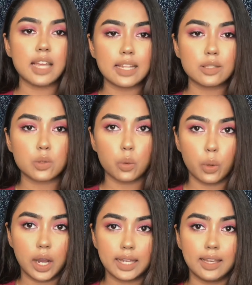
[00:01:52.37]
that's
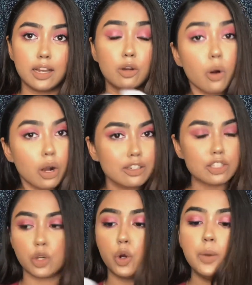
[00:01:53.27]
why they are called
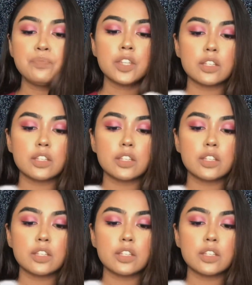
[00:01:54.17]
so.